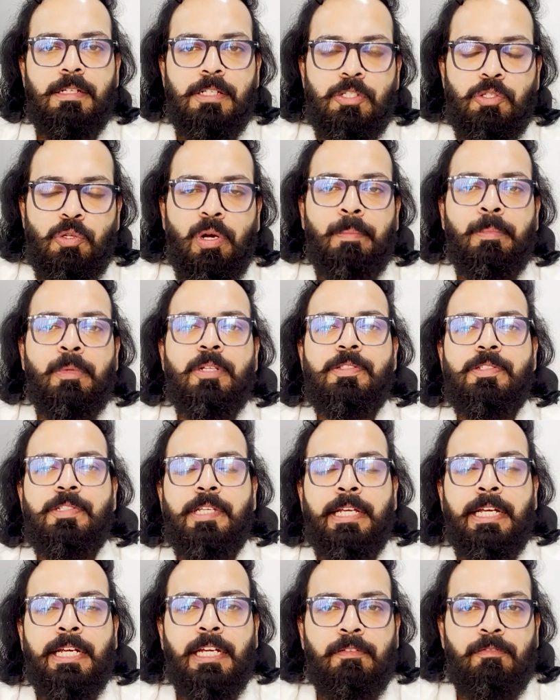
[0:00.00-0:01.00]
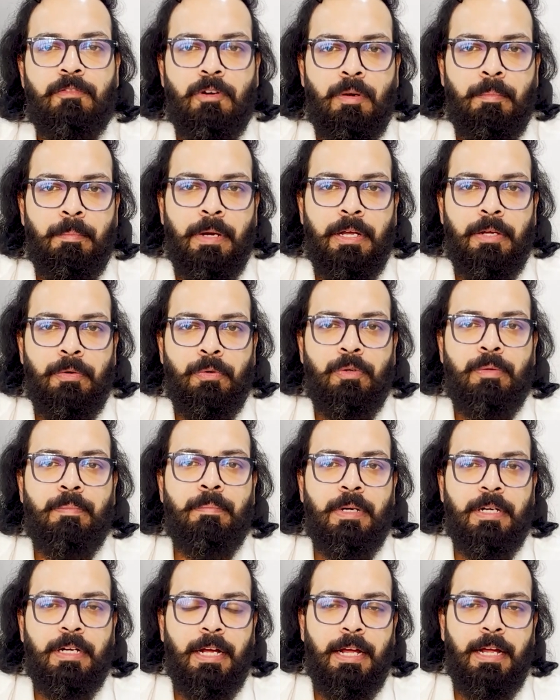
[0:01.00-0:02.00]
So I'm not saying it from my own,
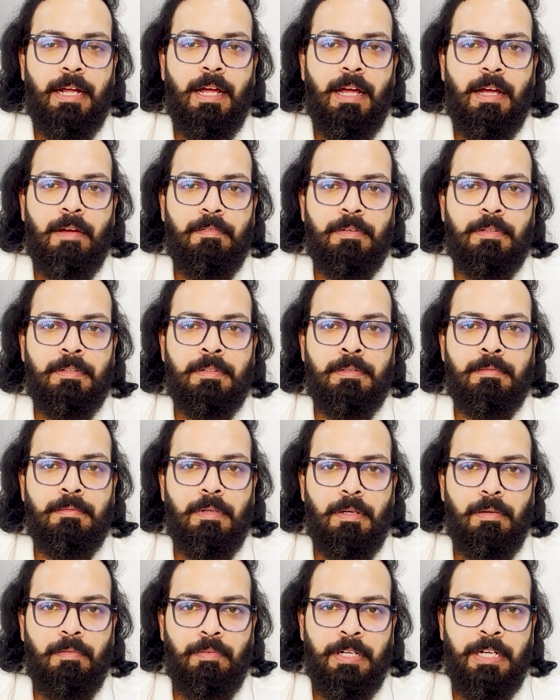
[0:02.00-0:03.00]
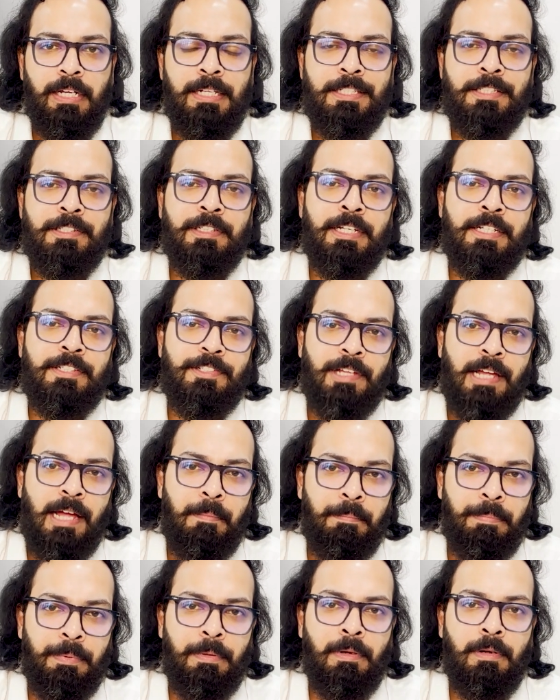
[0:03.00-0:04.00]
but I have a realistic
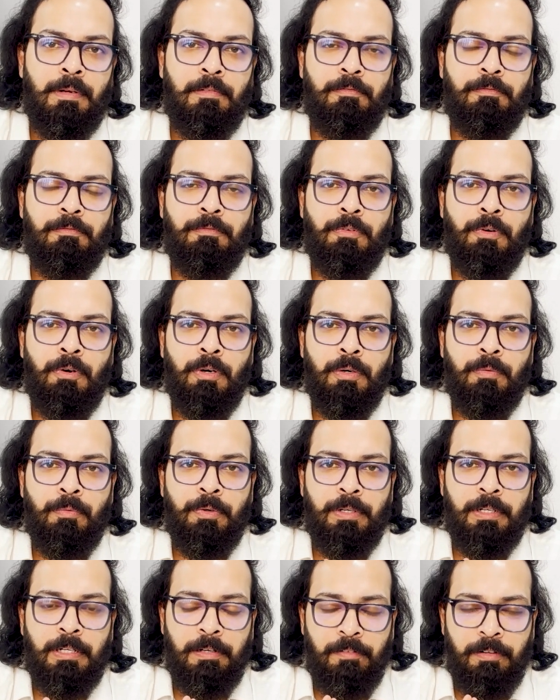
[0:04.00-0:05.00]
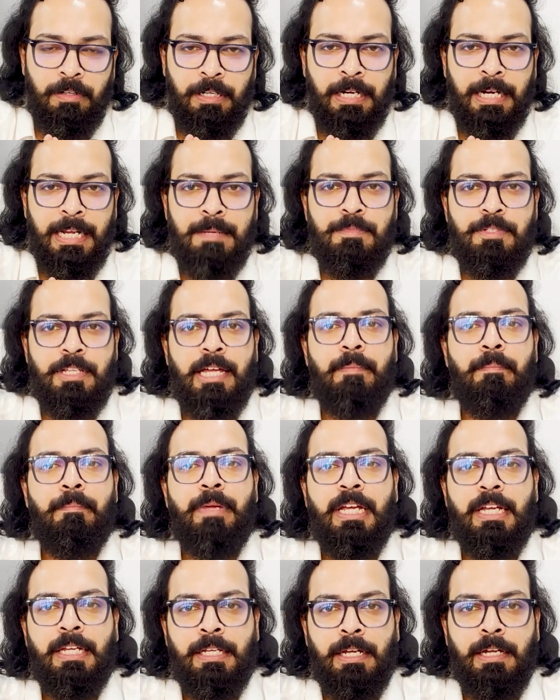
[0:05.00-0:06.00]
example for whatever claims I'm
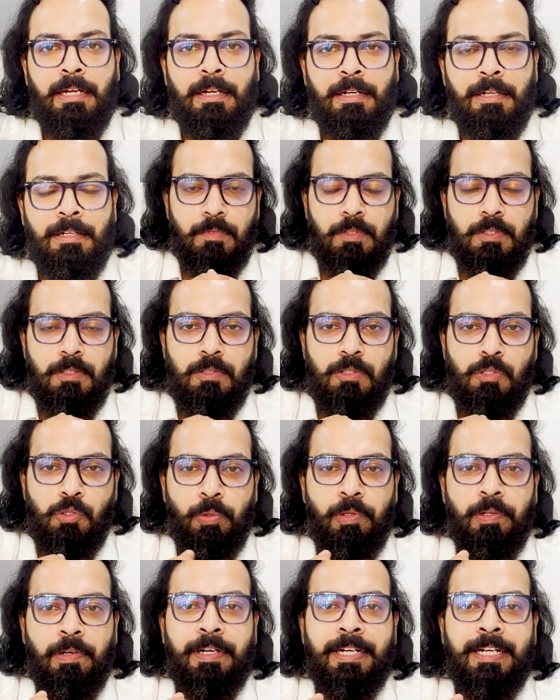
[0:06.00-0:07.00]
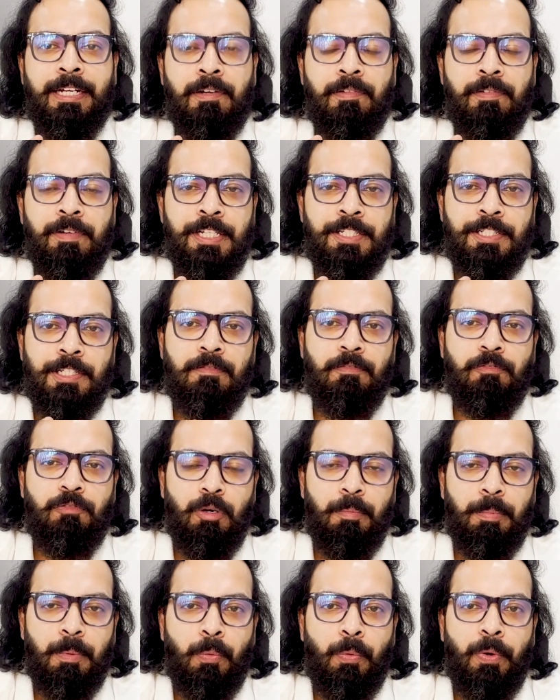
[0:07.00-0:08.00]
making. So the real reason
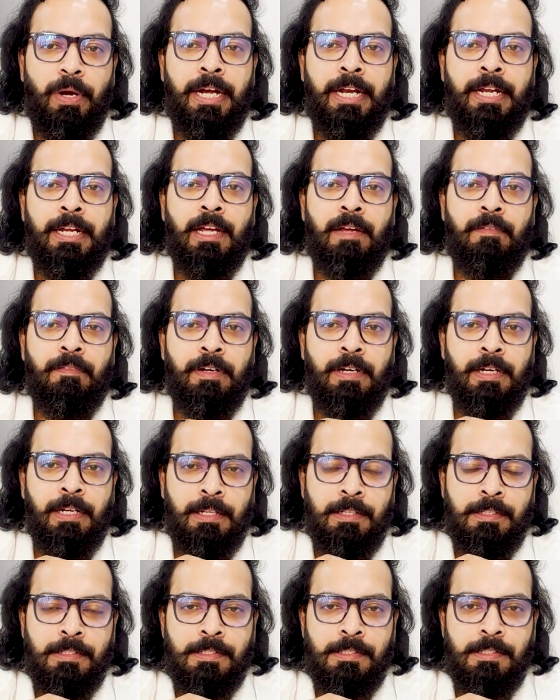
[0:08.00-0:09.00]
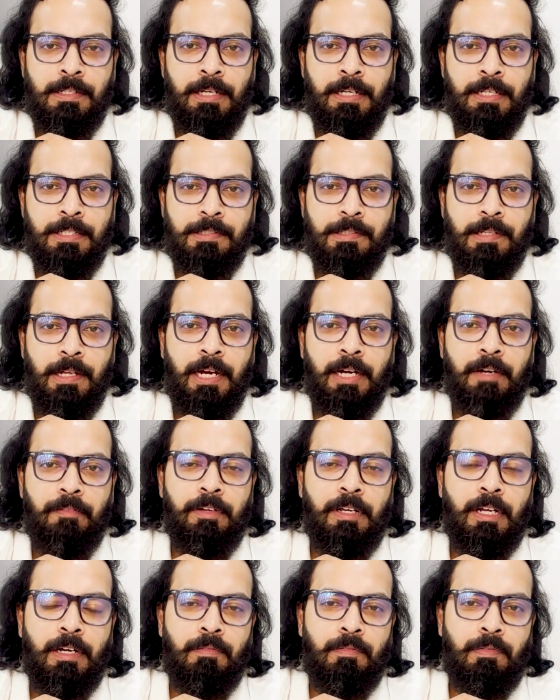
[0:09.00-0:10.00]
for providing evidence is that
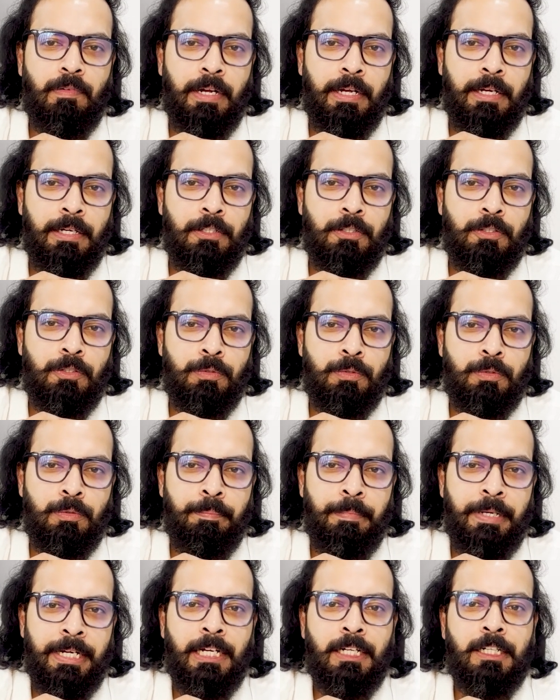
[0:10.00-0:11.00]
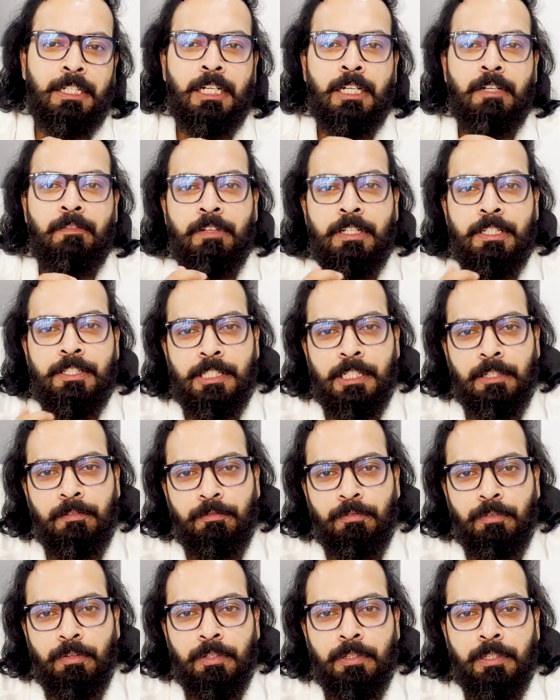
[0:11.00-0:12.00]
we are trying to make it convincing
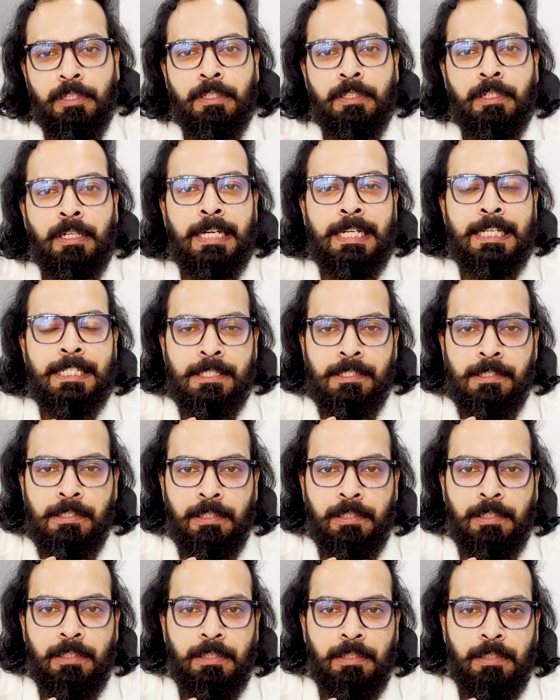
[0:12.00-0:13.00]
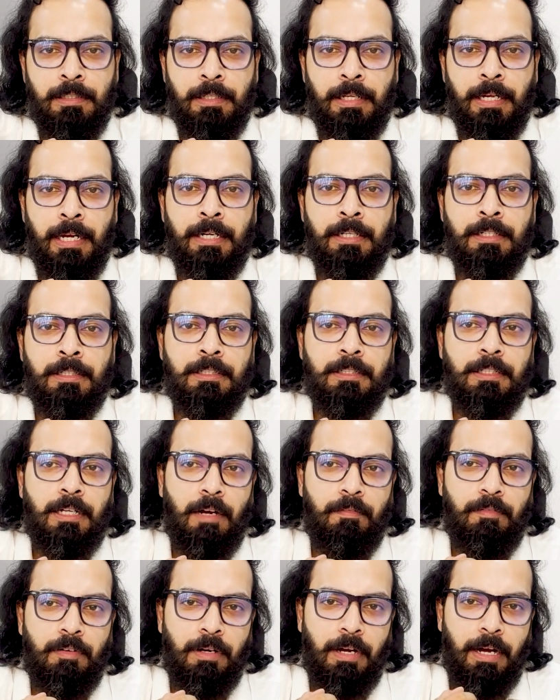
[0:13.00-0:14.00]
for the listener that
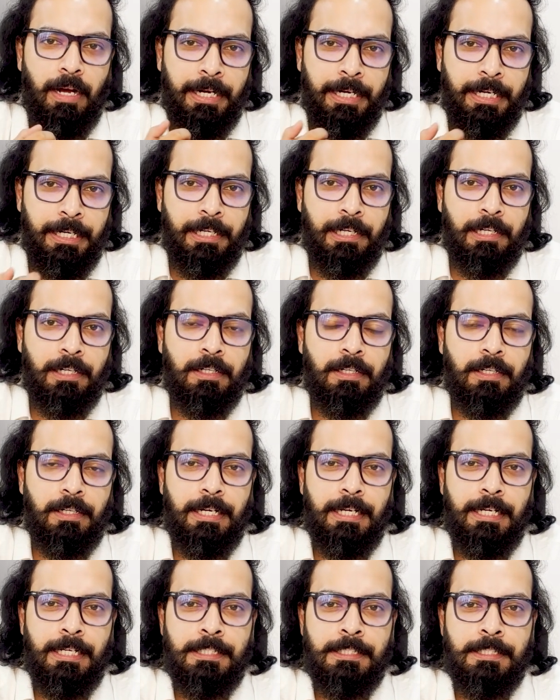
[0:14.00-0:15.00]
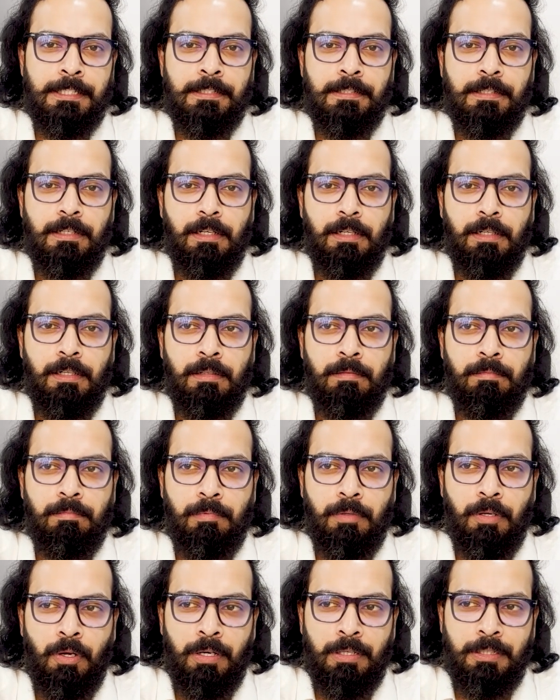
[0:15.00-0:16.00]
our idea is
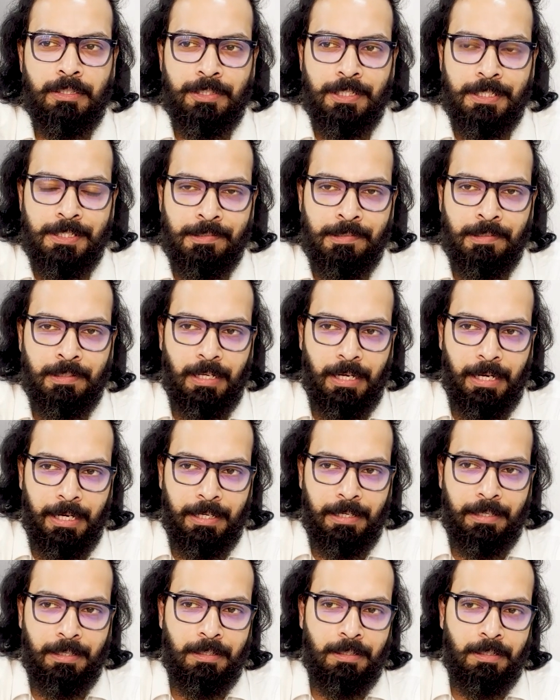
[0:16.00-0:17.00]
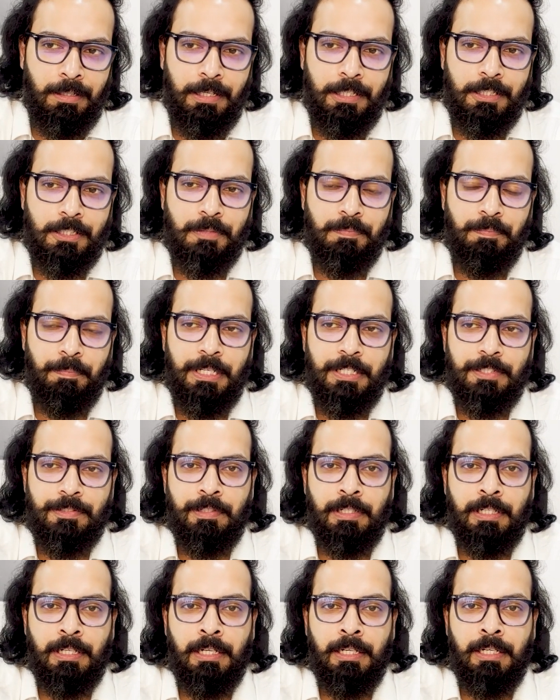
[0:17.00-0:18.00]
not just an idea, it's
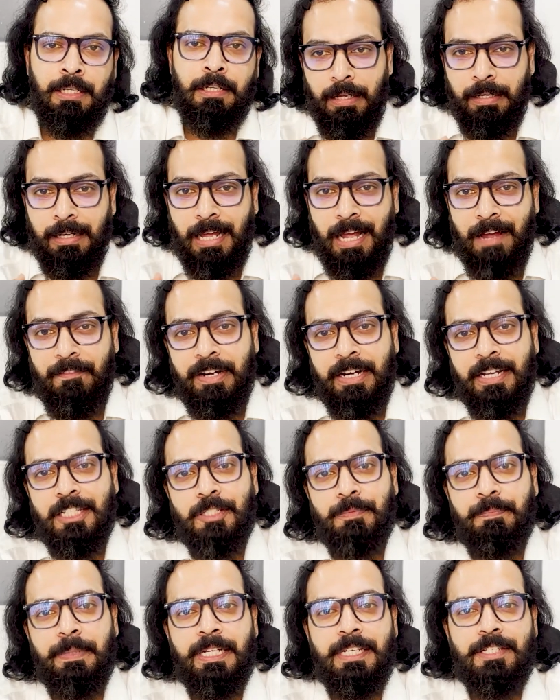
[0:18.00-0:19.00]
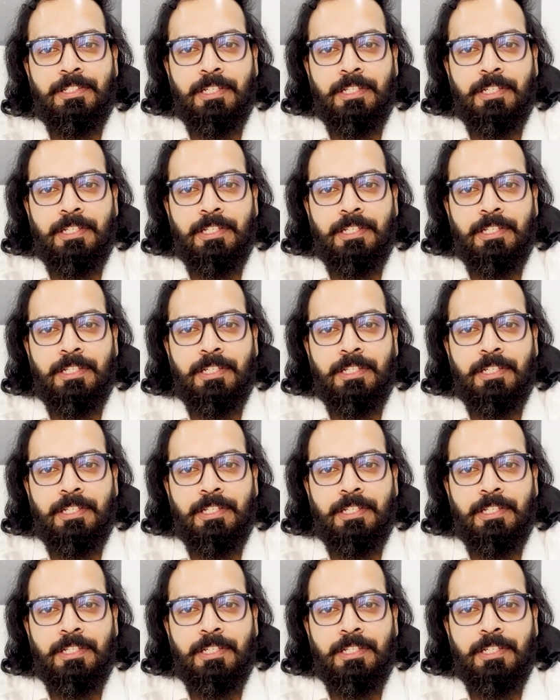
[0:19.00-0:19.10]
basically evidence based